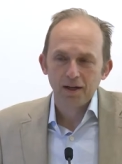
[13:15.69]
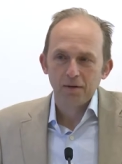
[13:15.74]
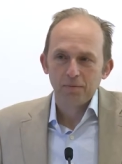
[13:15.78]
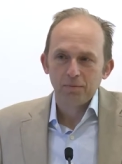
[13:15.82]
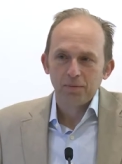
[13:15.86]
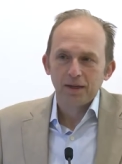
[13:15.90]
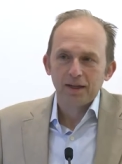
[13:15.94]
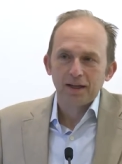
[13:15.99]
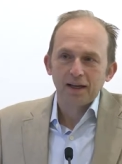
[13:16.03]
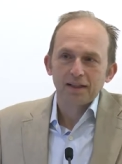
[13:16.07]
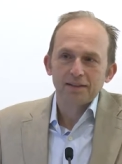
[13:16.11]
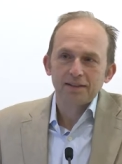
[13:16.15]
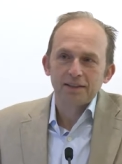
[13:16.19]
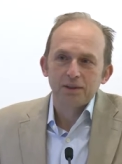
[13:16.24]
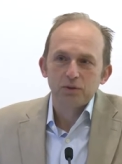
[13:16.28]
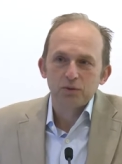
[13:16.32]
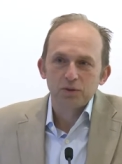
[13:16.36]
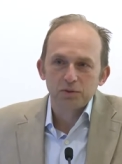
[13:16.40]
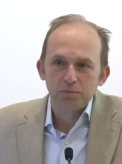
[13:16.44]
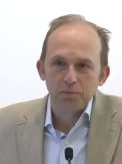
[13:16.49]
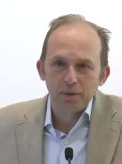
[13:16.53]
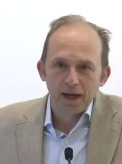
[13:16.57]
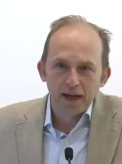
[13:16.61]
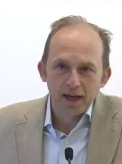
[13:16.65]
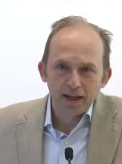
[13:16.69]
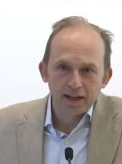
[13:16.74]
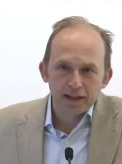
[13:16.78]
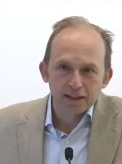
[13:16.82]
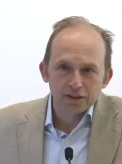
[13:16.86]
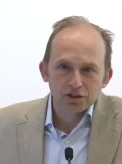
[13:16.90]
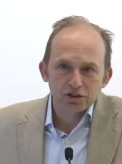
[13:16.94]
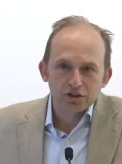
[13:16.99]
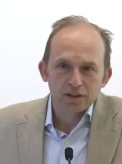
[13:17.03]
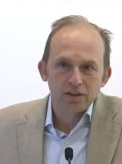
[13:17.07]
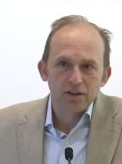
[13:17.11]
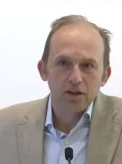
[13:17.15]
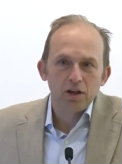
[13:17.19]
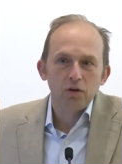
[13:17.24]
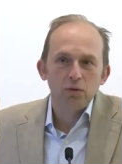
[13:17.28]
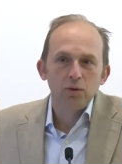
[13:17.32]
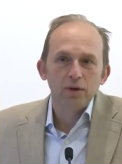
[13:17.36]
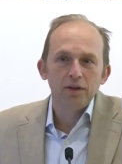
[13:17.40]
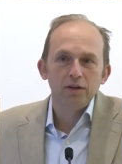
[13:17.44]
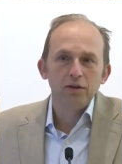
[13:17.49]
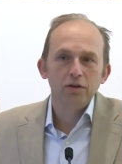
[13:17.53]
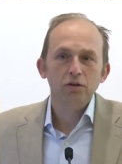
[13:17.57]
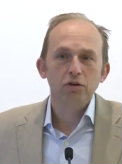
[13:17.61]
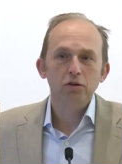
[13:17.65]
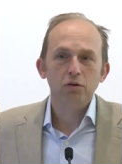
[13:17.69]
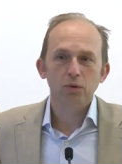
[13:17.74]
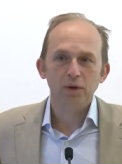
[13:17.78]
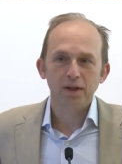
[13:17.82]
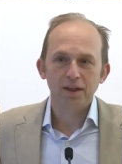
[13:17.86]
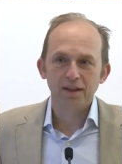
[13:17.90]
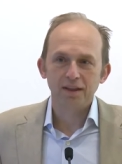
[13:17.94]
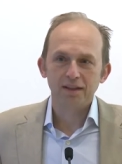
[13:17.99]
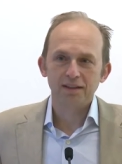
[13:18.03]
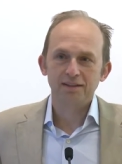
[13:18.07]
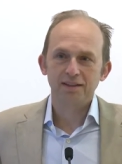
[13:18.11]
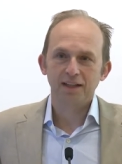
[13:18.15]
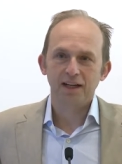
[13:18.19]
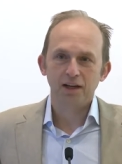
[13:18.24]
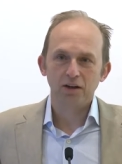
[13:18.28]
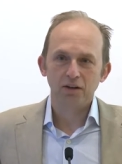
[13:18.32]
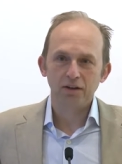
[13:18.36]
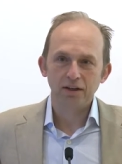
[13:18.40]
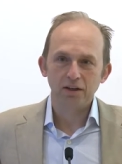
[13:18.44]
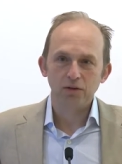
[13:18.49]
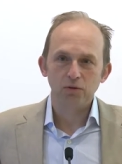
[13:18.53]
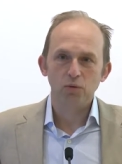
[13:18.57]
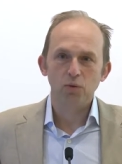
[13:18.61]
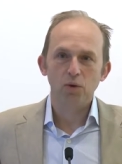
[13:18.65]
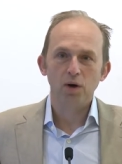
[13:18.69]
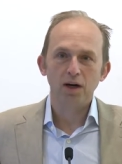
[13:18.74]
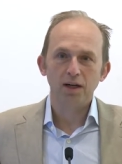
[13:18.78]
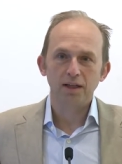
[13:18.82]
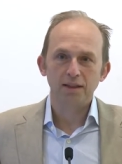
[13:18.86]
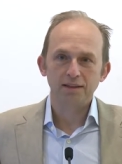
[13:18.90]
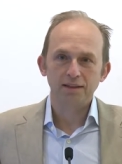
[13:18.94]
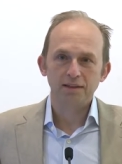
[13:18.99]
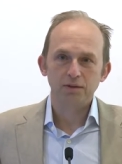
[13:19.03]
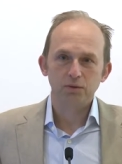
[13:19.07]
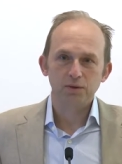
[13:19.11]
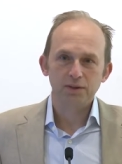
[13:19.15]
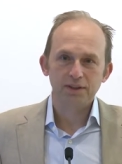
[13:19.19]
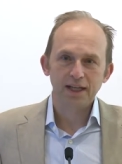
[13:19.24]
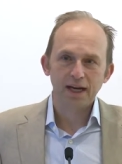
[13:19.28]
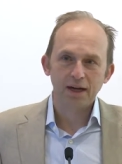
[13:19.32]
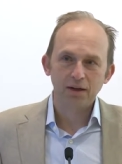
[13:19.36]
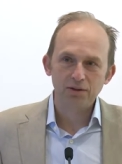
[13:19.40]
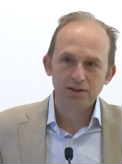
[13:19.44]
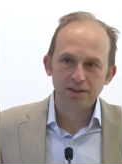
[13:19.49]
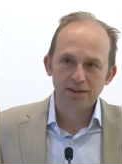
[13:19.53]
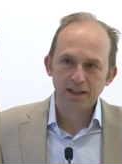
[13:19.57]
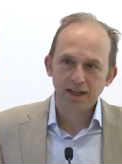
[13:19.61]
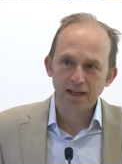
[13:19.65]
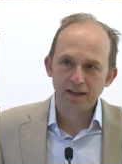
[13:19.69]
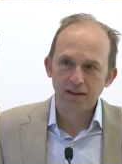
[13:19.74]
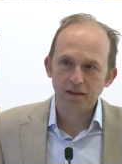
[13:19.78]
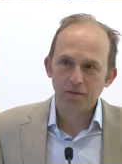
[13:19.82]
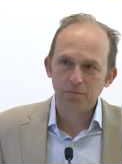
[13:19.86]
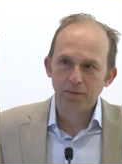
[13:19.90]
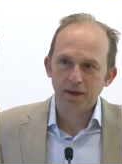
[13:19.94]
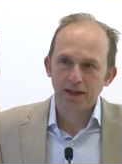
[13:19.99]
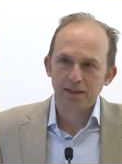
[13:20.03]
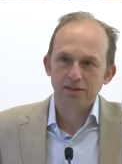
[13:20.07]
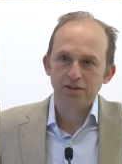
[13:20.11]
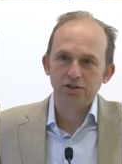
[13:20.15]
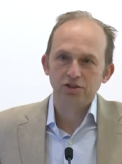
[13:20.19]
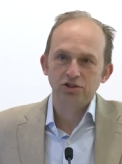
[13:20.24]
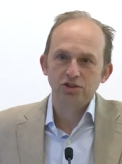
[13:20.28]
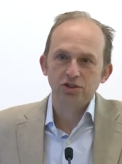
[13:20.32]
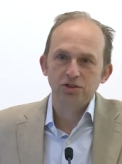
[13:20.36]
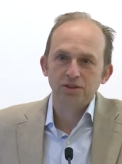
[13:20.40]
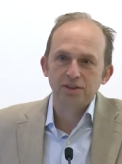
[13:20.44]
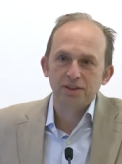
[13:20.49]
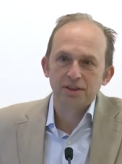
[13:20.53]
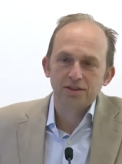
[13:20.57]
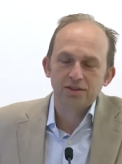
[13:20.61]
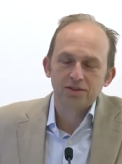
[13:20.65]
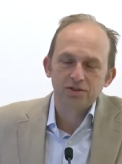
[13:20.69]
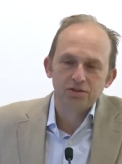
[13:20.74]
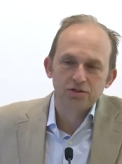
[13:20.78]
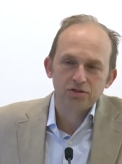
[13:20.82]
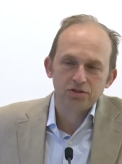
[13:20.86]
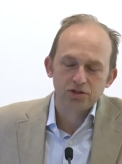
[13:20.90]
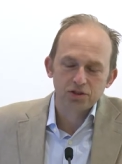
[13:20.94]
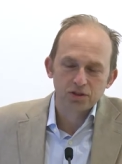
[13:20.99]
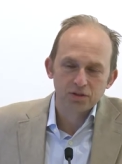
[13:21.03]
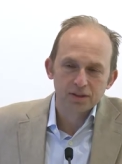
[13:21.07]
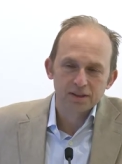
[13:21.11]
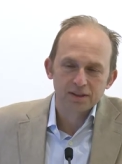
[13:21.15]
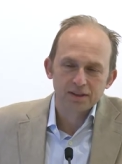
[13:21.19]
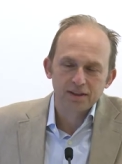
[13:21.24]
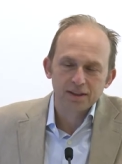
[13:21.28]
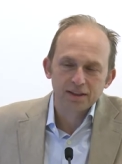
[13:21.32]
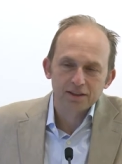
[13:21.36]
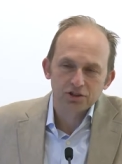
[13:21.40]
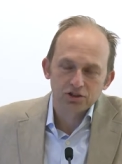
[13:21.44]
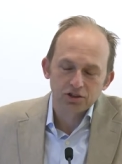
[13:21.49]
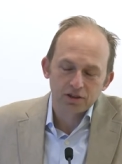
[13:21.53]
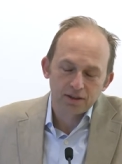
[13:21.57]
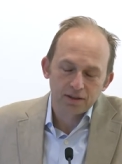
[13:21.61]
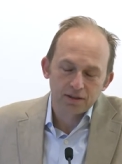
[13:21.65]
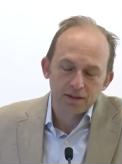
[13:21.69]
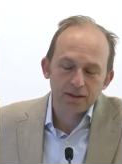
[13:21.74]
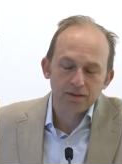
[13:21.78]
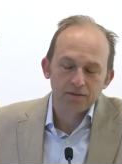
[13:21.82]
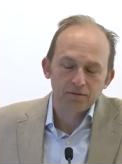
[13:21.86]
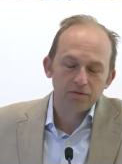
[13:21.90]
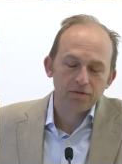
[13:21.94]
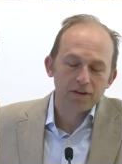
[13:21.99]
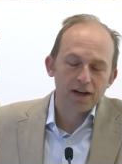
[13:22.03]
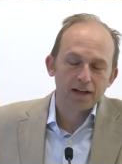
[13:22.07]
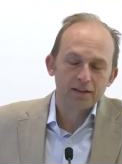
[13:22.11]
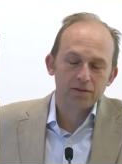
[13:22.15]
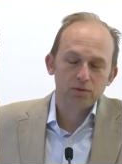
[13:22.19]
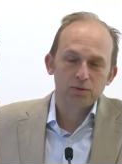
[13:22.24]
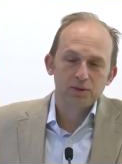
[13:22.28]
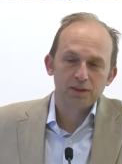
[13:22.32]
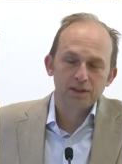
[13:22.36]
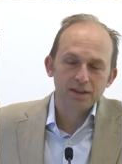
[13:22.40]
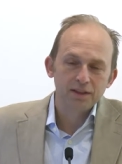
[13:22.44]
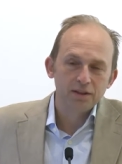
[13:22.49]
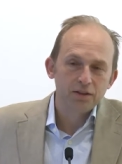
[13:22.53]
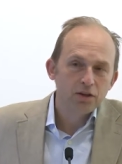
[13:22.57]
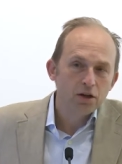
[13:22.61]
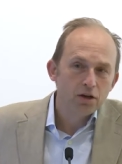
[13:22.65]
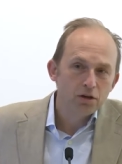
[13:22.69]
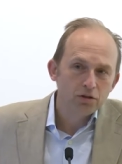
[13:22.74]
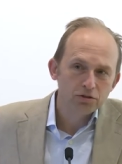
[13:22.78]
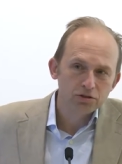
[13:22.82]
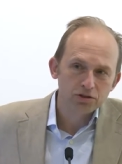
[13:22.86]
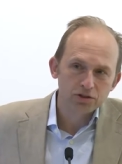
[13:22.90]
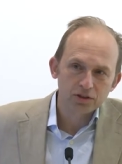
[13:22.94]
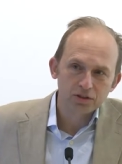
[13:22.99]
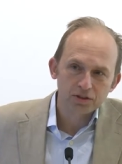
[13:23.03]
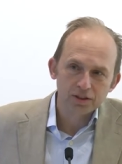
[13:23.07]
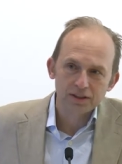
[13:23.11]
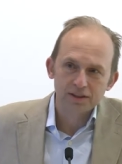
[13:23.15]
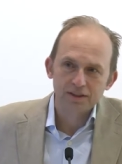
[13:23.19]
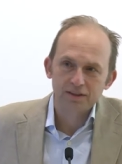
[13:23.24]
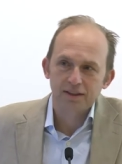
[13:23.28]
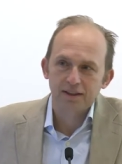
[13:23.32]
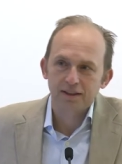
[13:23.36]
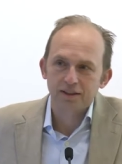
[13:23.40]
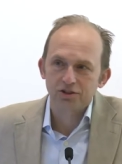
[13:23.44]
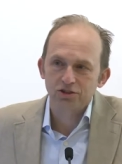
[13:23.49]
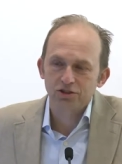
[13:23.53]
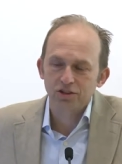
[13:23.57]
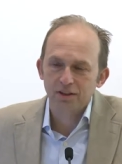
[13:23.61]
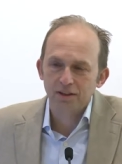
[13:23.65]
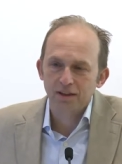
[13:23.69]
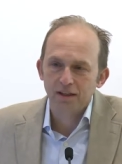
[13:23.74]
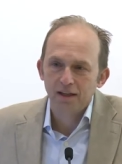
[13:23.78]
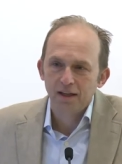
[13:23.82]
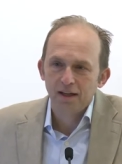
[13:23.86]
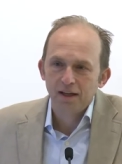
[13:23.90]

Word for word: because he was banished, and no one knew what this area was. It was outside the Massachusetts jurisdiction, and in fact, it was in no jurisdiction.